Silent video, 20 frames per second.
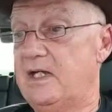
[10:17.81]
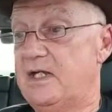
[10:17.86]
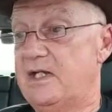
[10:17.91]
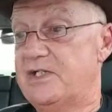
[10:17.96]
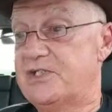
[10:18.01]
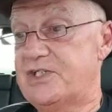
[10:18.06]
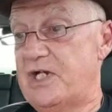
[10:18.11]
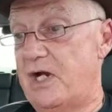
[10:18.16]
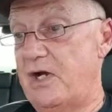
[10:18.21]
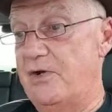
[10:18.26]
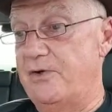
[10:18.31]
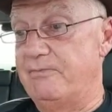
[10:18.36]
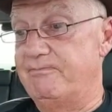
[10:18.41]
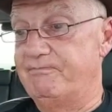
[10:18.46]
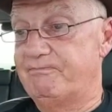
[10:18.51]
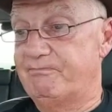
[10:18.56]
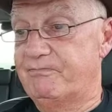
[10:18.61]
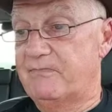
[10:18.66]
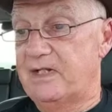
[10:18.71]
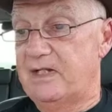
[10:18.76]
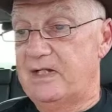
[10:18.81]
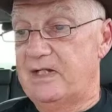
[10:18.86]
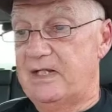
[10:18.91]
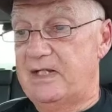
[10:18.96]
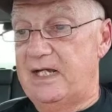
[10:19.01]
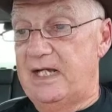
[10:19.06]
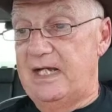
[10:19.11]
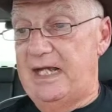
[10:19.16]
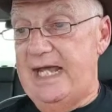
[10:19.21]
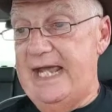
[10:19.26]
So,
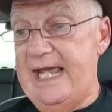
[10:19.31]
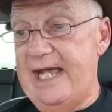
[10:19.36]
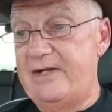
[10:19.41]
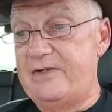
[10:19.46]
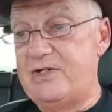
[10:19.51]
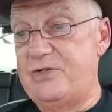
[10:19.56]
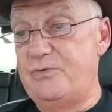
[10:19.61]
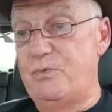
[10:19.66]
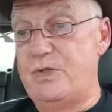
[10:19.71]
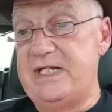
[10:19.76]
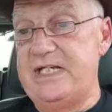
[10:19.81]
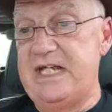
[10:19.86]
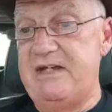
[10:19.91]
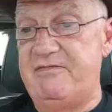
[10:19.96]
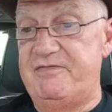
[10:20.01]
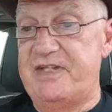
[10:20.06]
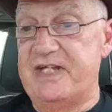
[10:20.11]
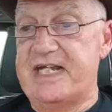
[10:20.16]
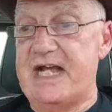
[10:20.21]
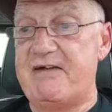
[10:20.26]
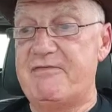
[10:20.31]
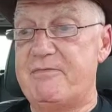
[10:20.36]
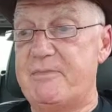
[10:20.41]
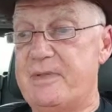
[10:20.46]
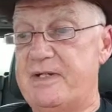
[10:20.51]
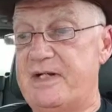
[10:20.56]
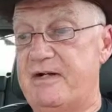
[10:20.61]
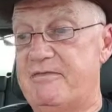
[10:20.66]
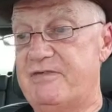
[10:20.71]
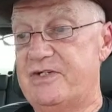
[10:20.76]
how did we give the
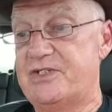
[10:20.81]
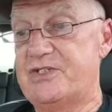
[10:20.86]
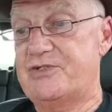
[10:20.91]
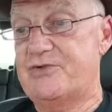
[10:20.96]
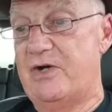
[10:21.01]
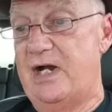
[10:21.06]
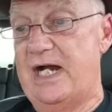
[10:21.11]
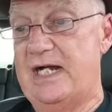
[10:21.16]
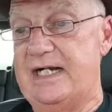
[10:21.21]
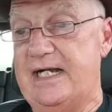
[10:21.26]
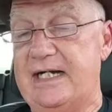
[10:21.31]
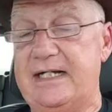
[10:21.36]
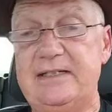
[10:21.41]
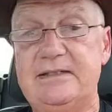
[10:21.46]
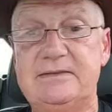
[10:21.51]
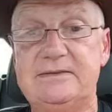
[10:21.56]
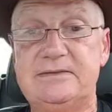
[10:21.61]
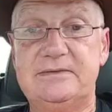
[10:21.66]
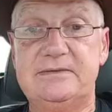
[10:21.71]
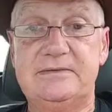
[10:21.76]
government of Australia,